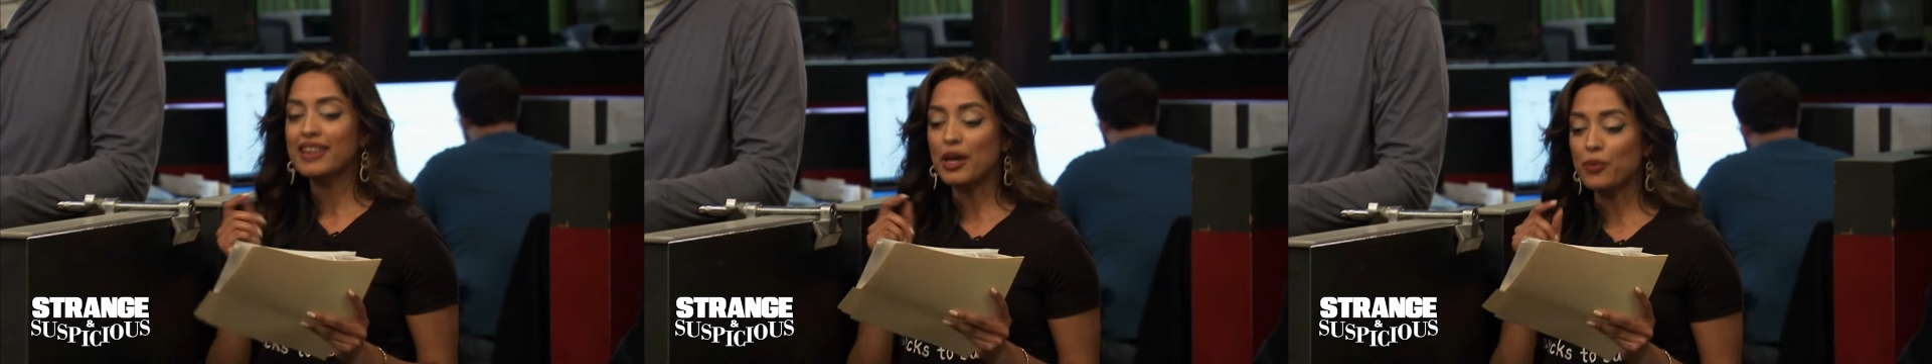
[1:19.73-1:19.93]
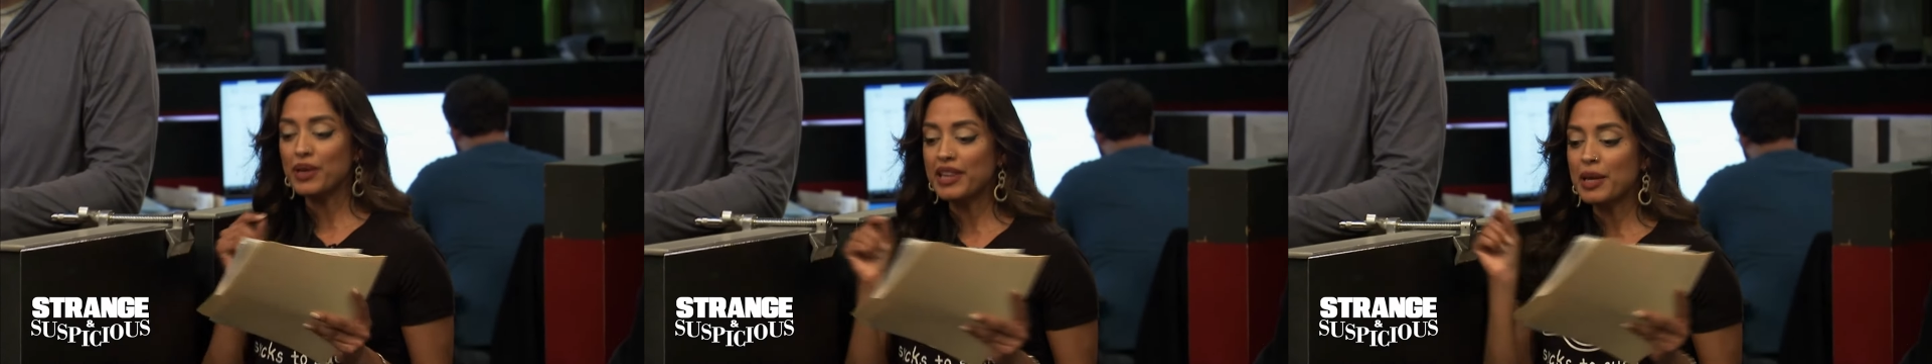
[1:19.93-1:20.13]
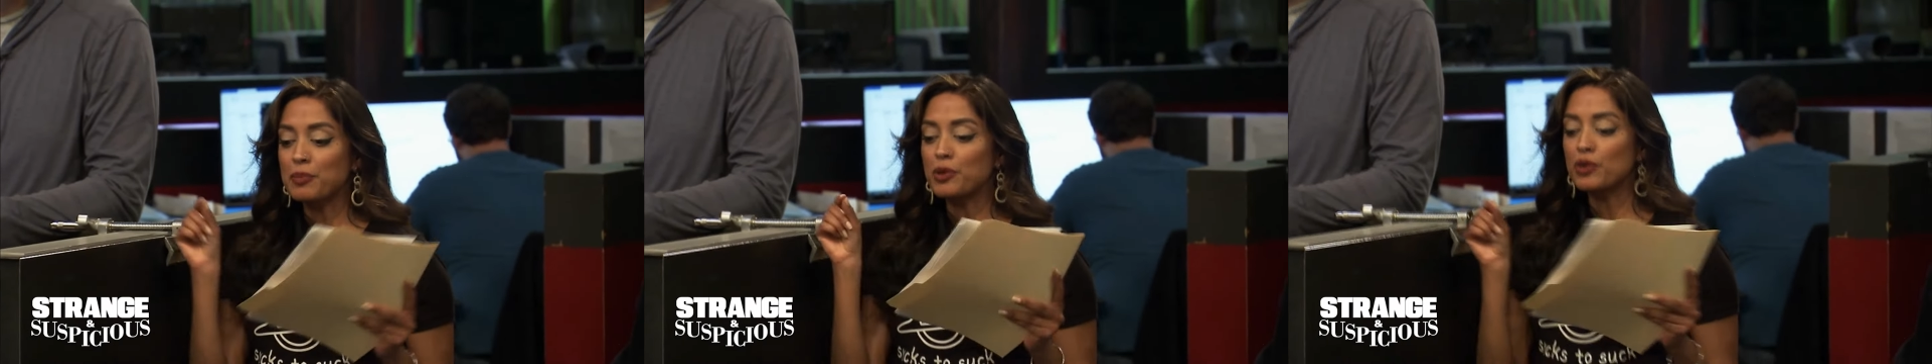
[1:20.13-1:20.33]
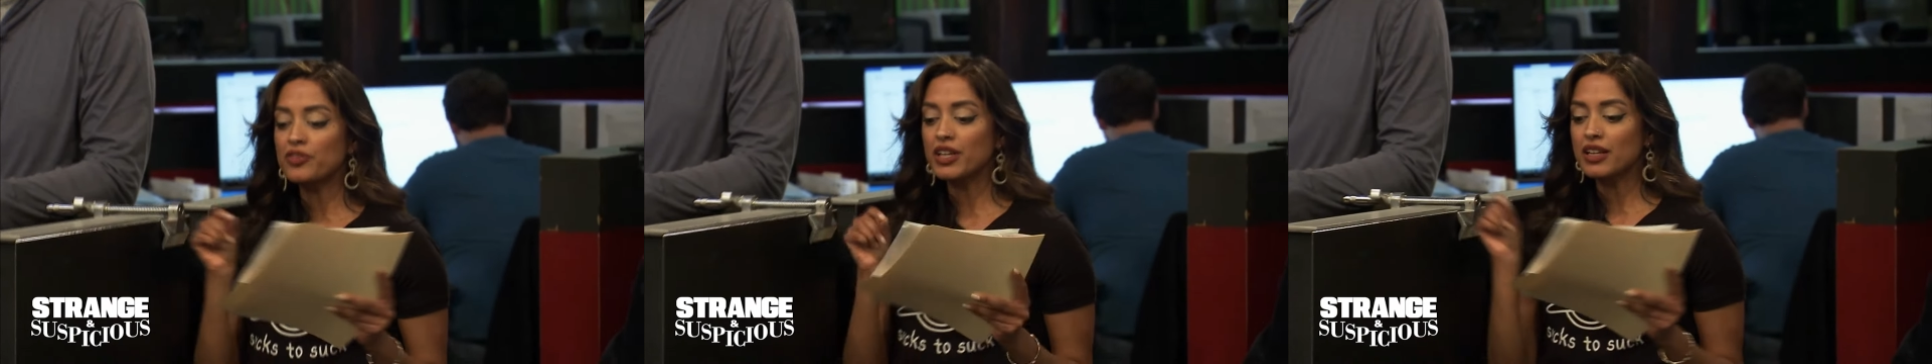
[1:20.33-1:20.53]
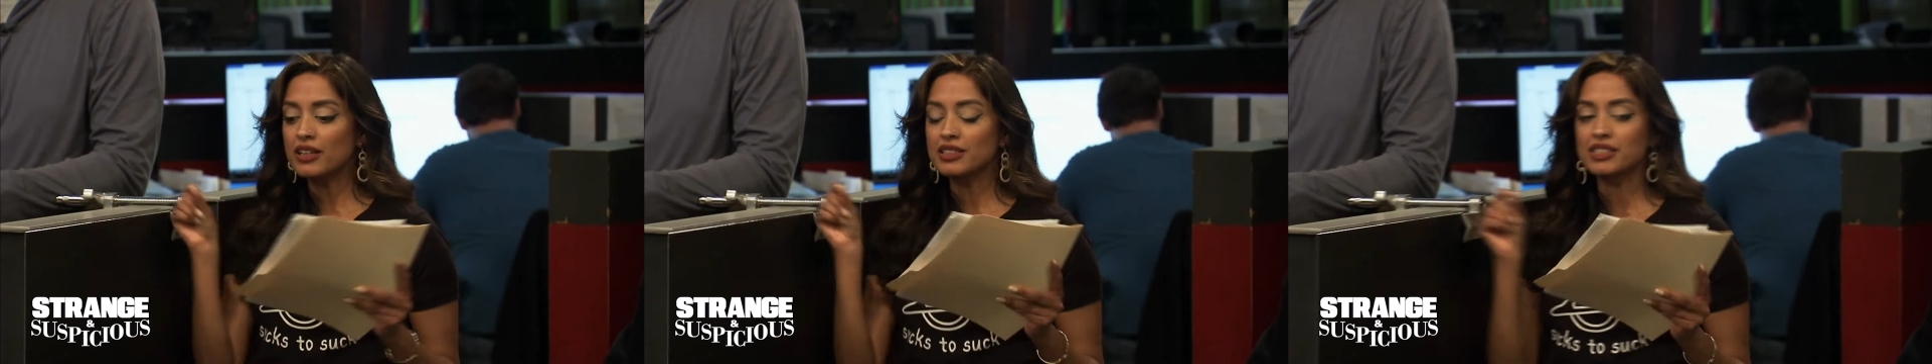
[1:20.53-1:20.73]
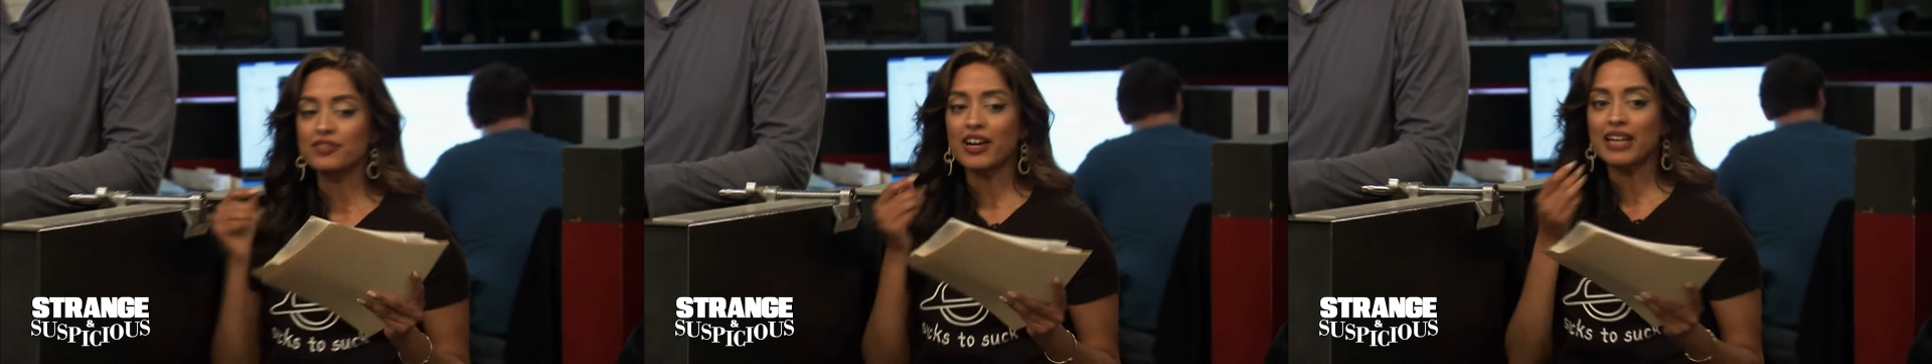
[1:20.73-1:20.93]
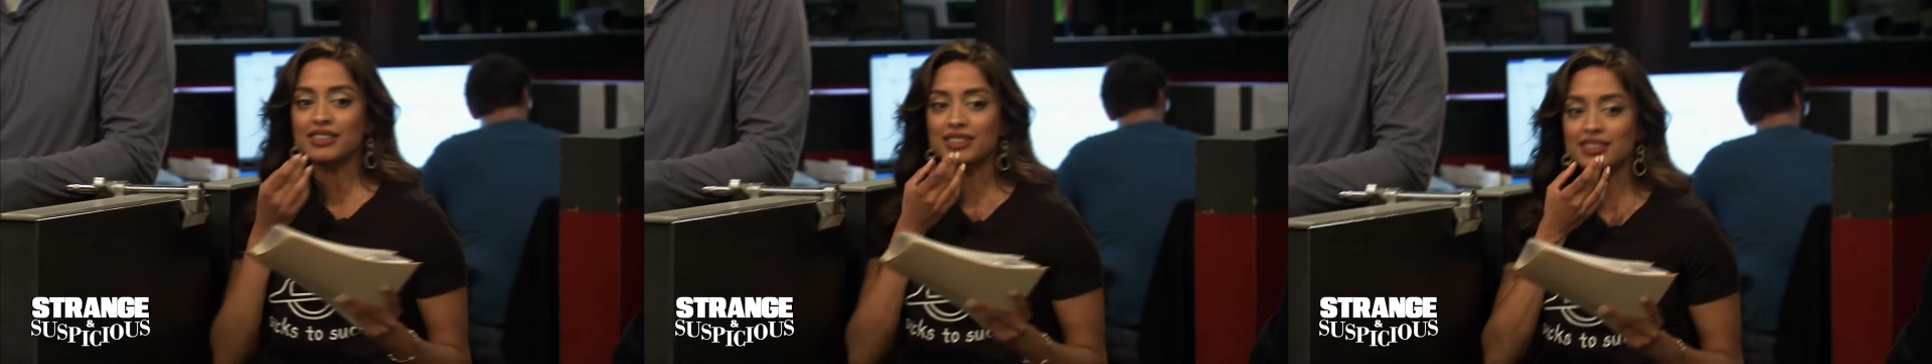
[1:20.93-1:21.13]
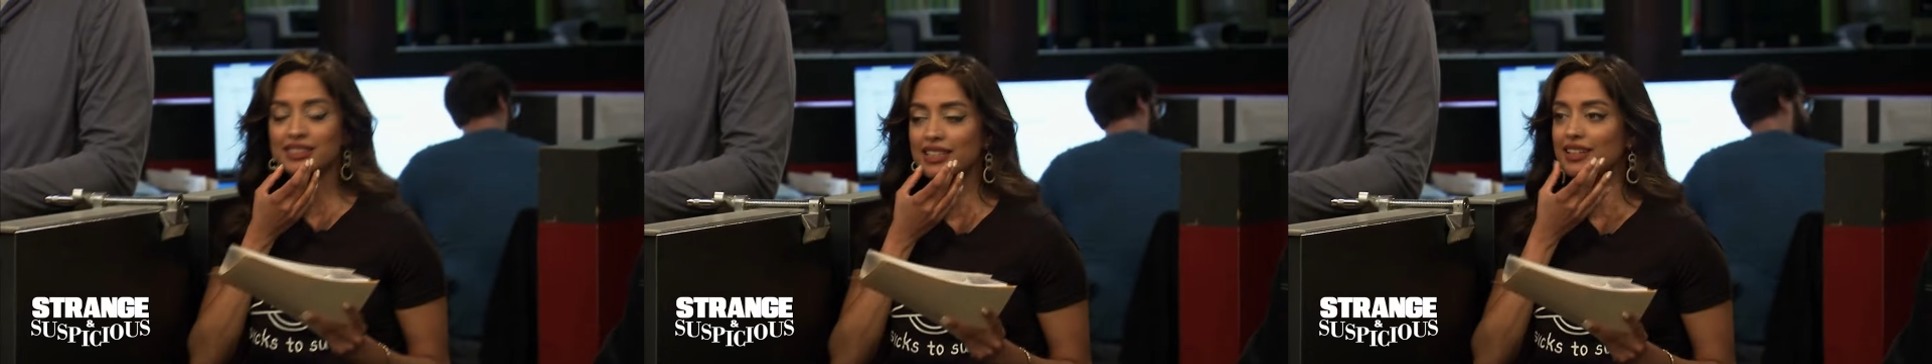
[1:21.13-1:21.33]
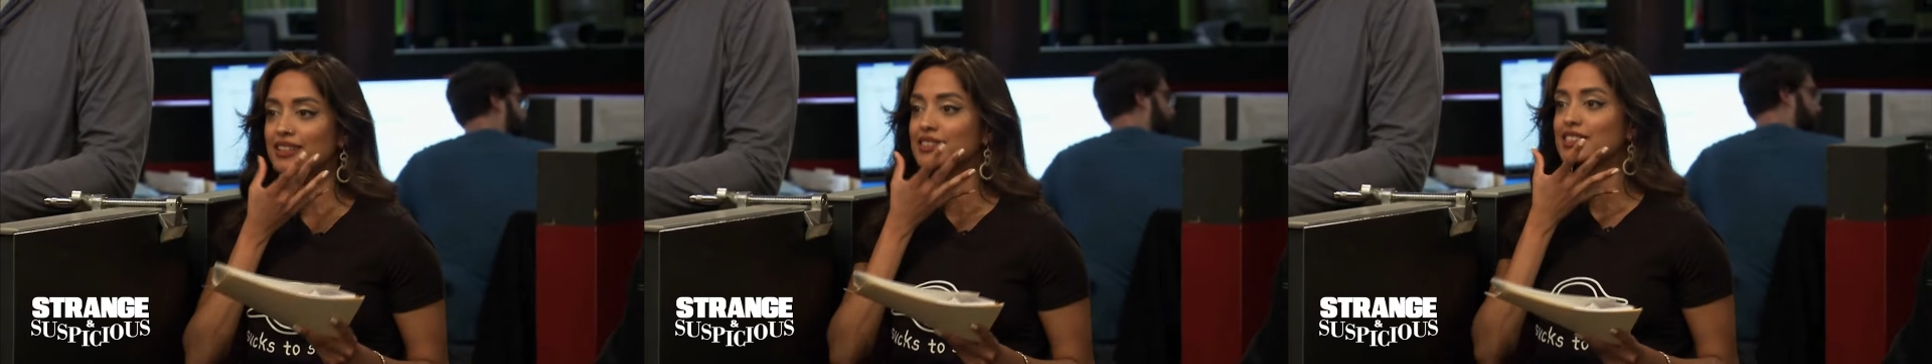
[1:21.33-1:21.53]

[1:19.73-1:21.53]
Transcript: that when they move the little devices, it can